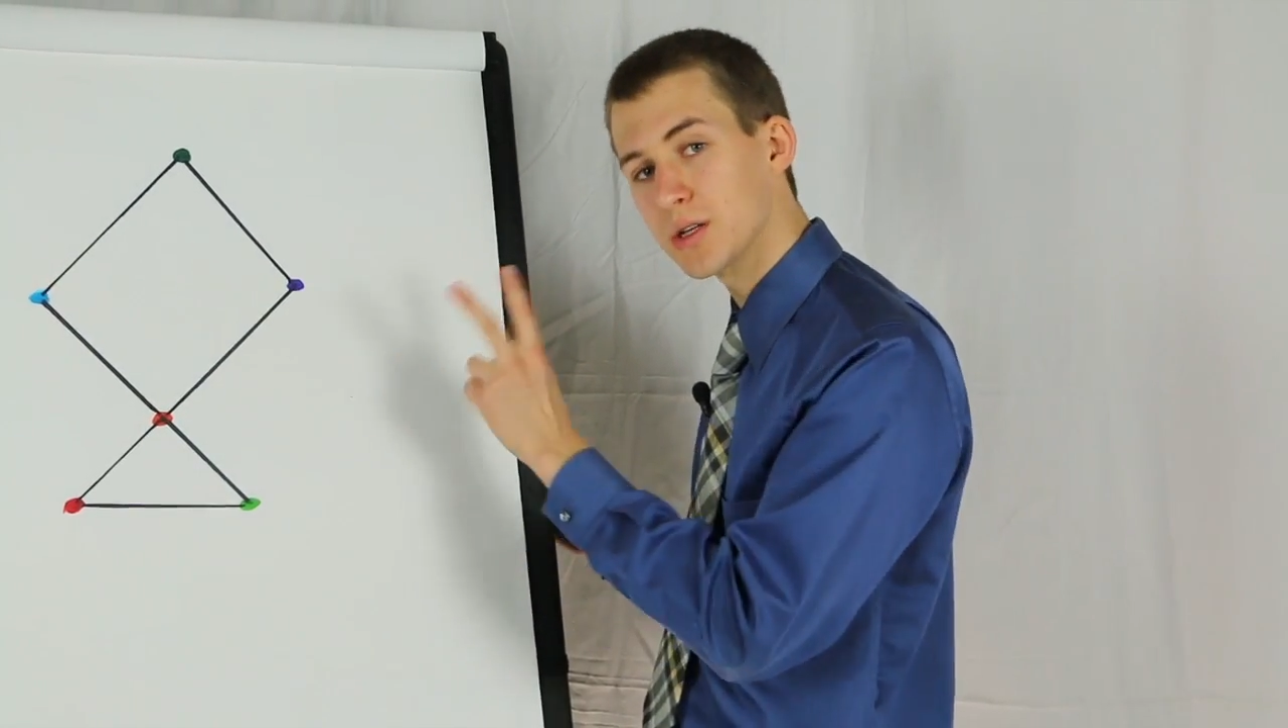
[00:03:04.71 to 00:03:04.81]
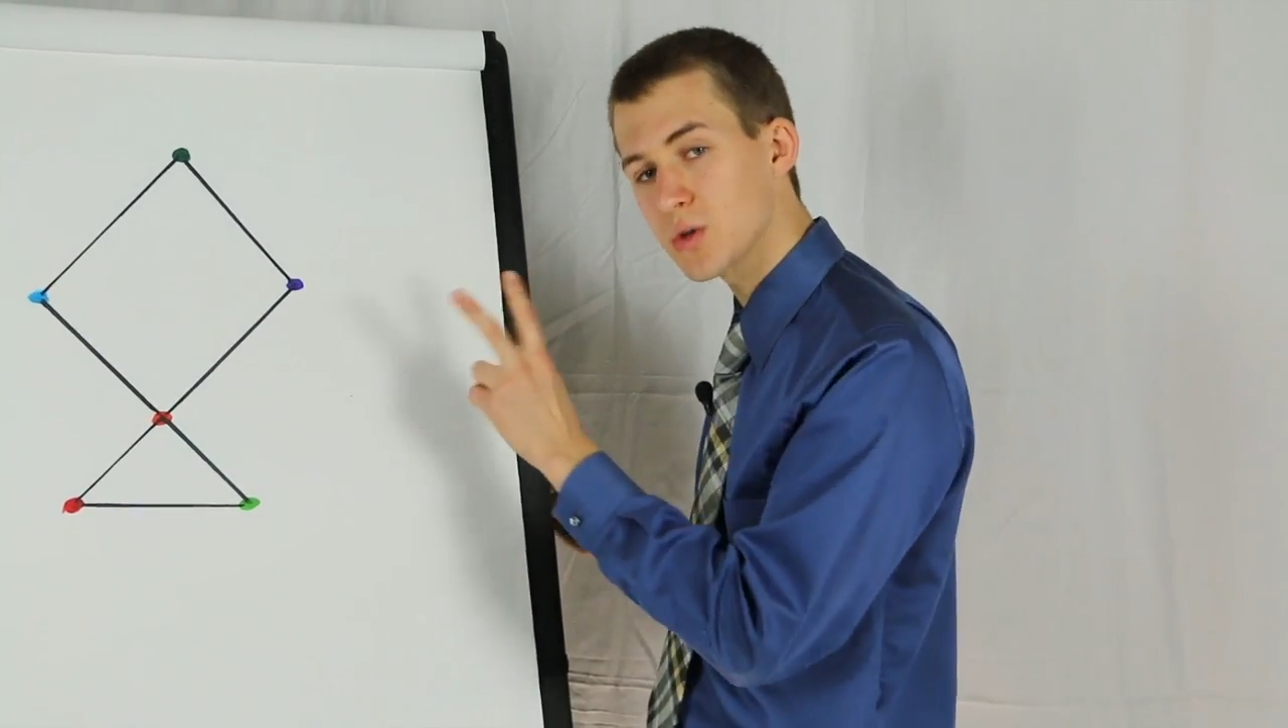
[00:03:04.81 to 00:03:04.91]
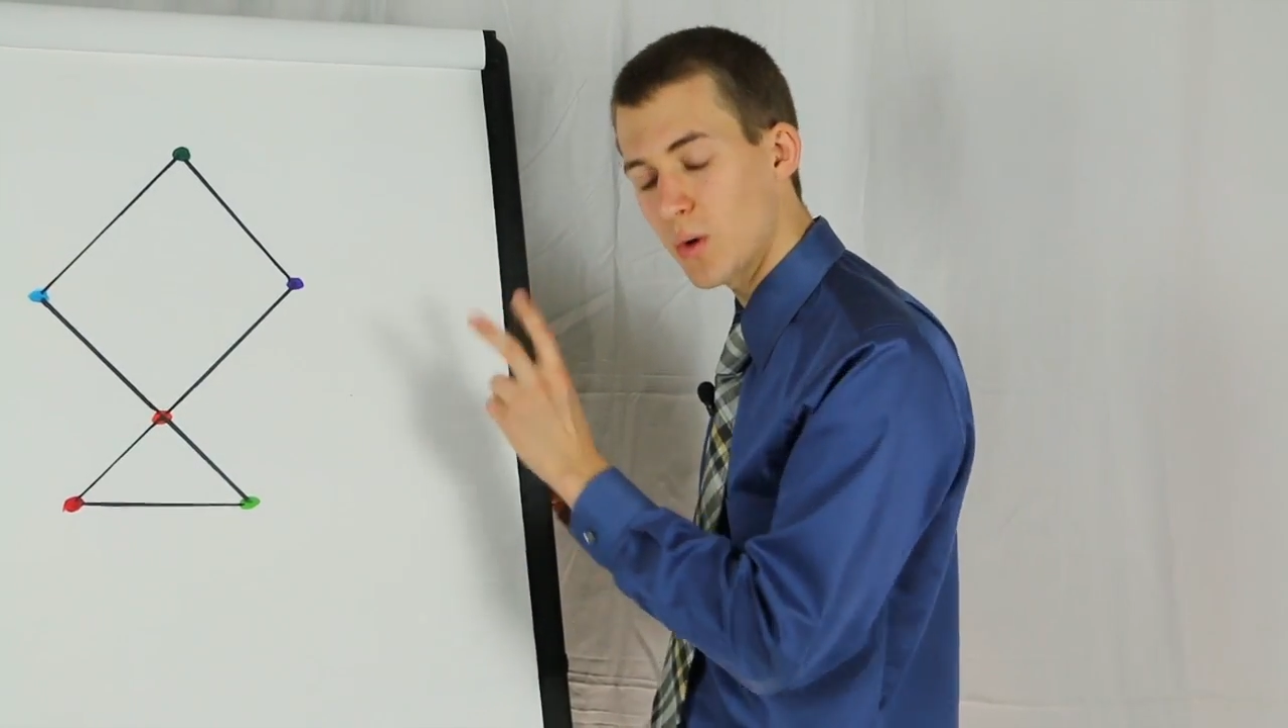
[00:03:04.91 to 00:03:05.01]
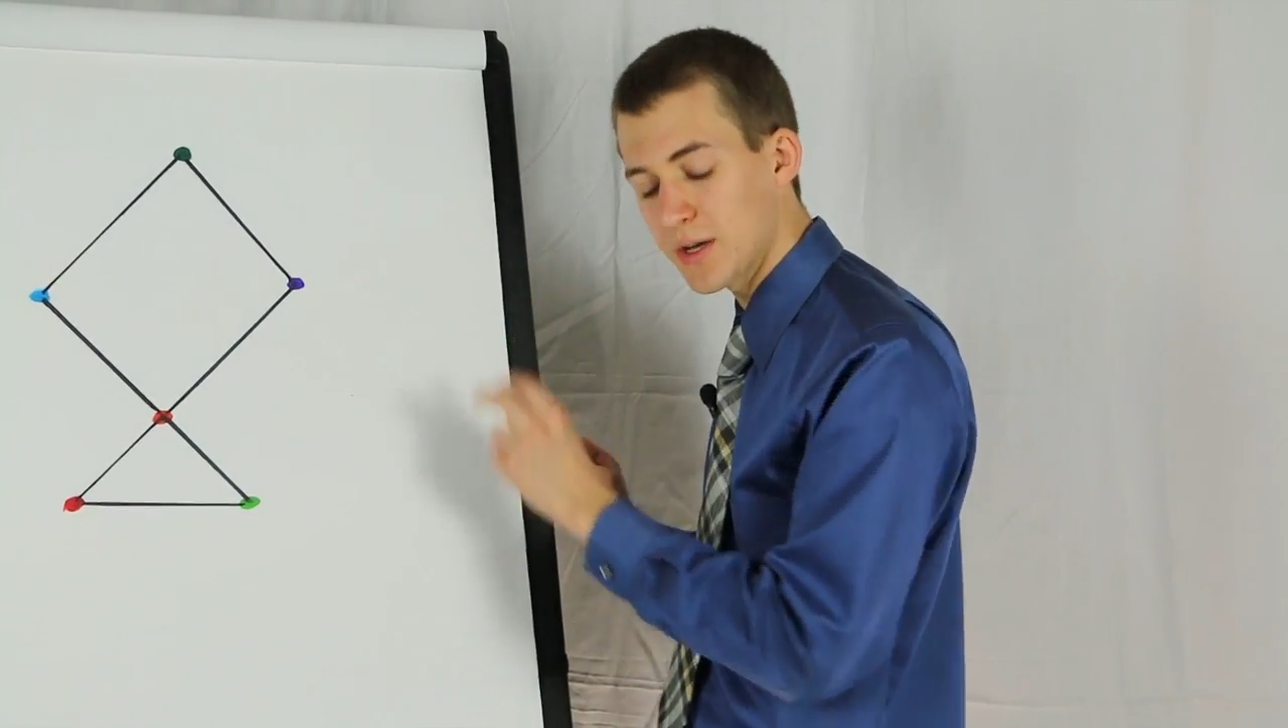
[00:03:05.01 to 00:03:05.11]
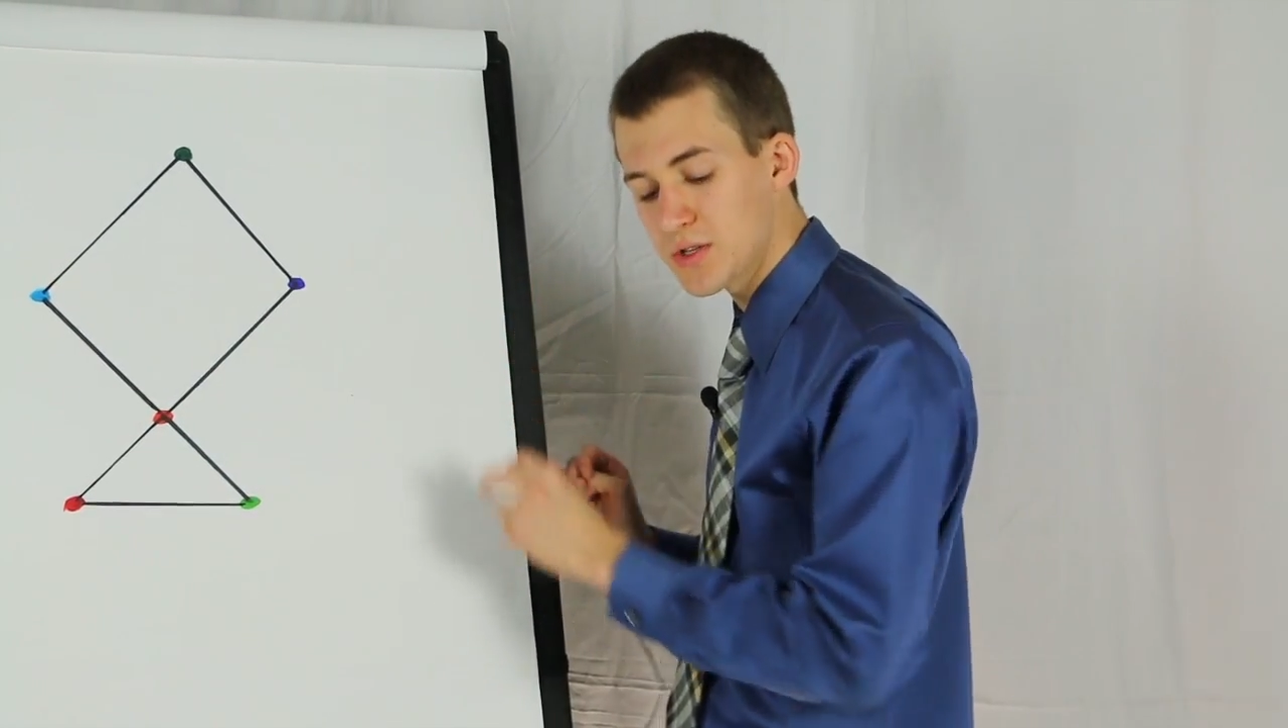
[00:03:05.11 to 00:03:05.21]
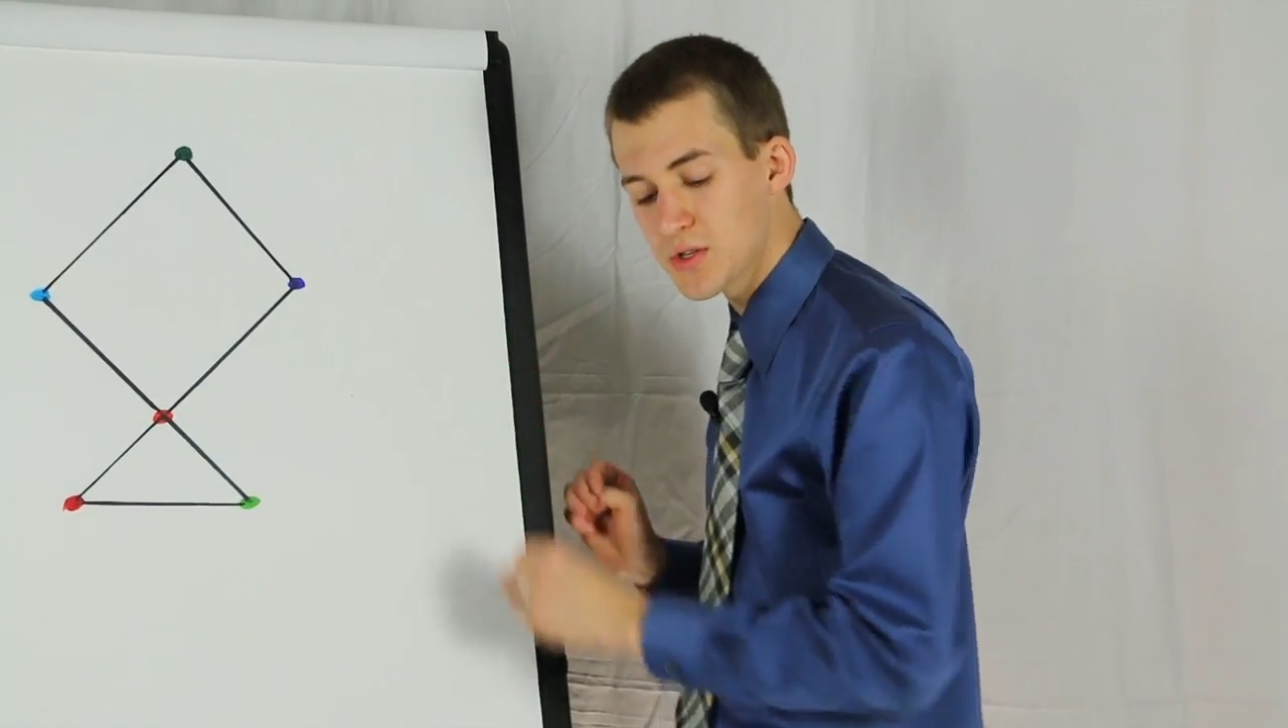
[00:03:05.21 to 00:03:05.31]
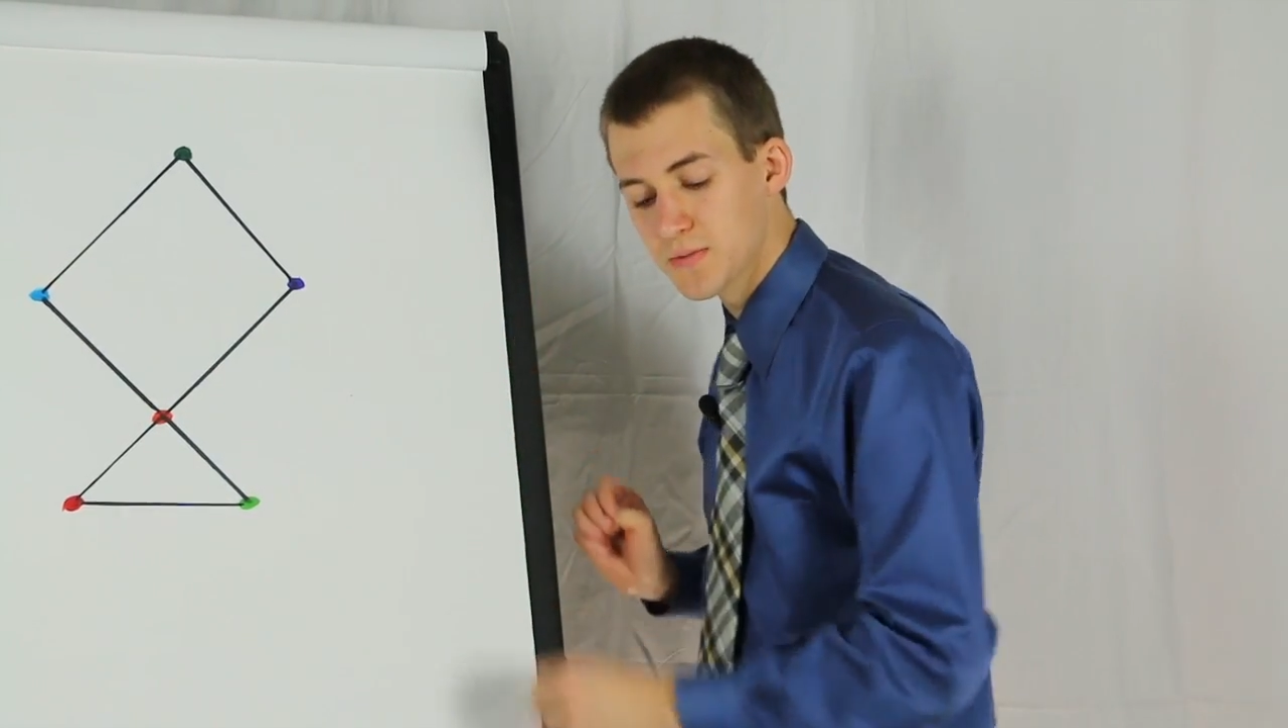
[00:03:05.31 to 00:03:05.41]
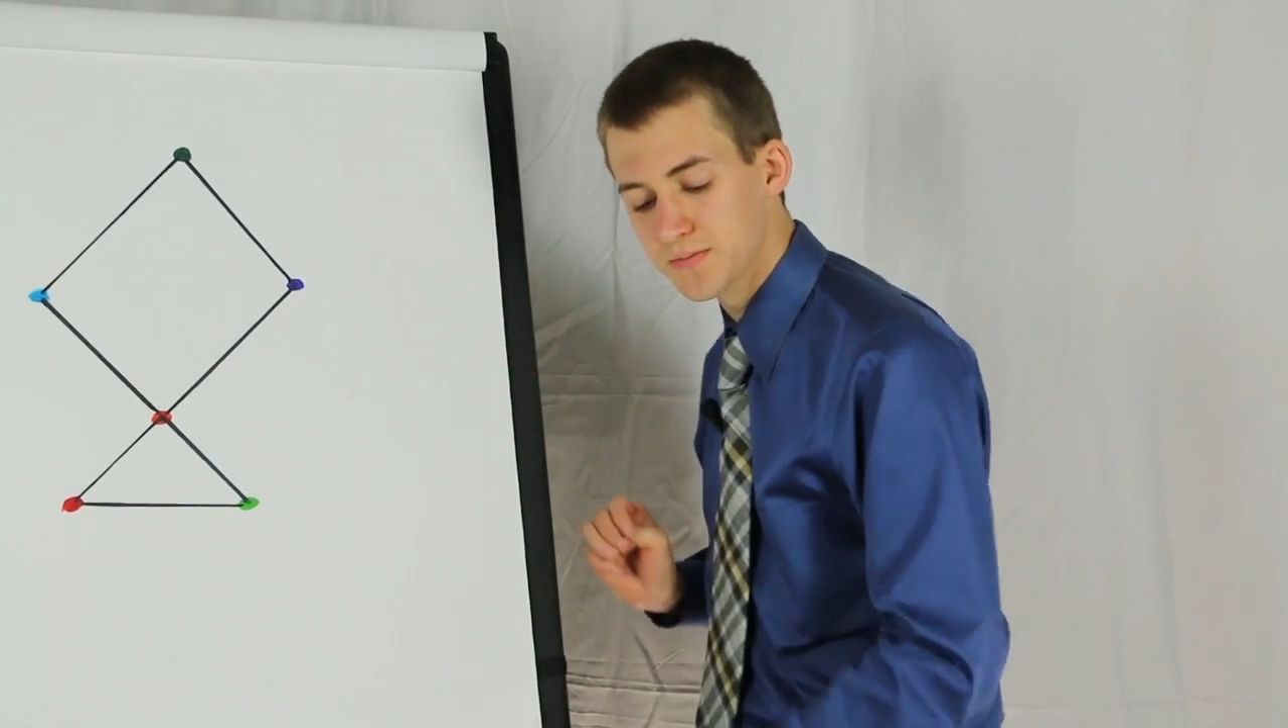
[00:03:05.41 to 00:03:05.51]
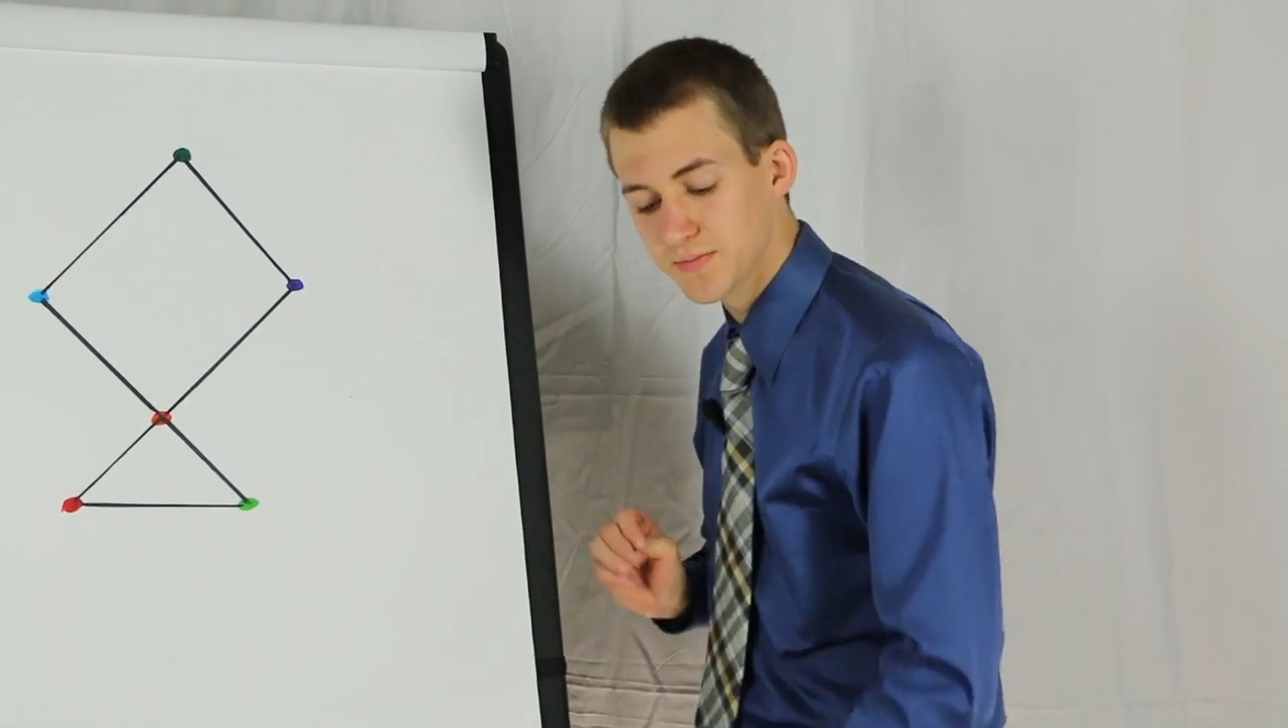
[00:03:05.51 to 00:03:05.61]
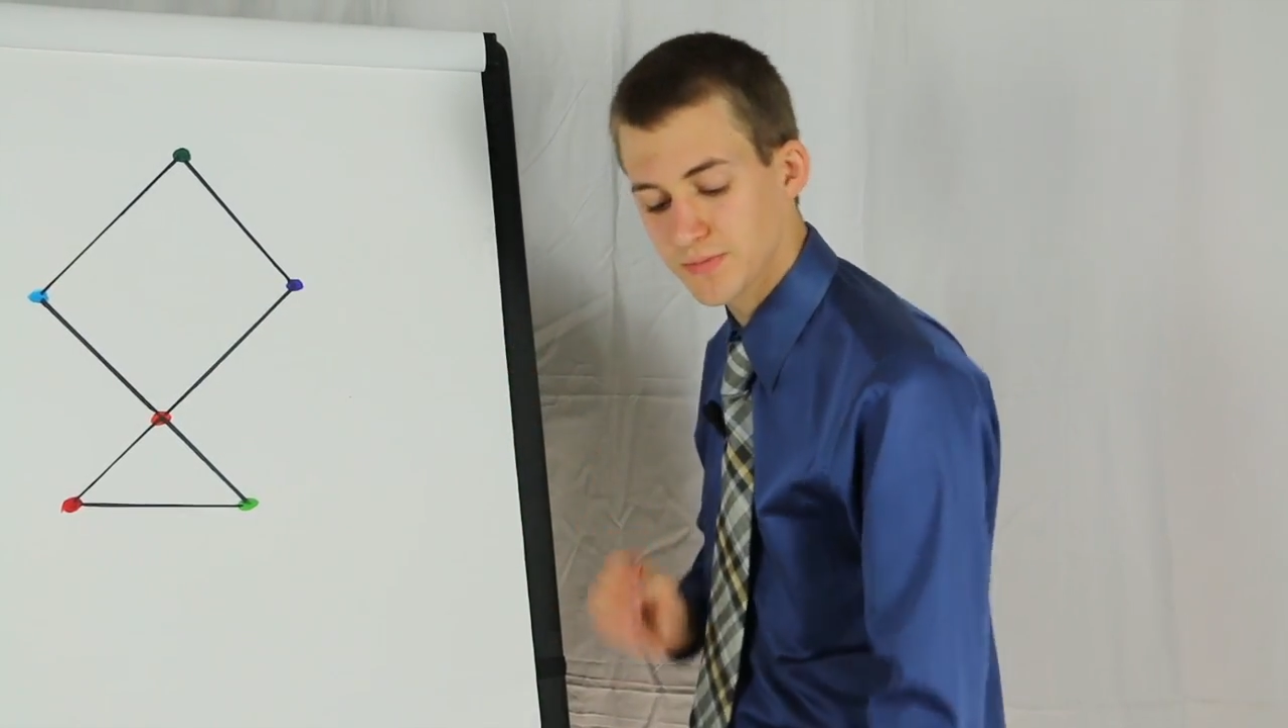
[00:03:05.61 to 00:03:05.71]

twice.